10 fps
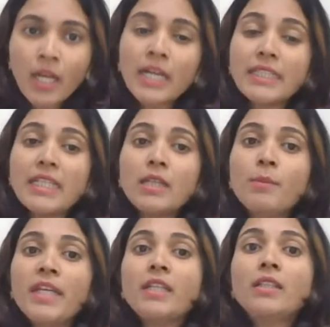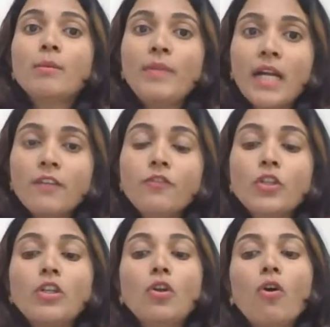They remain in the blood for
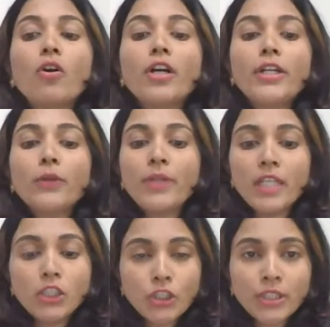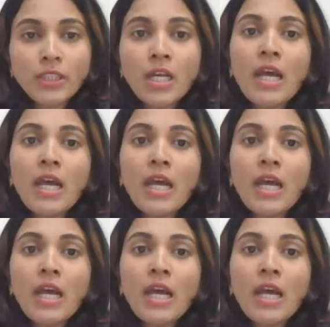a longer duration,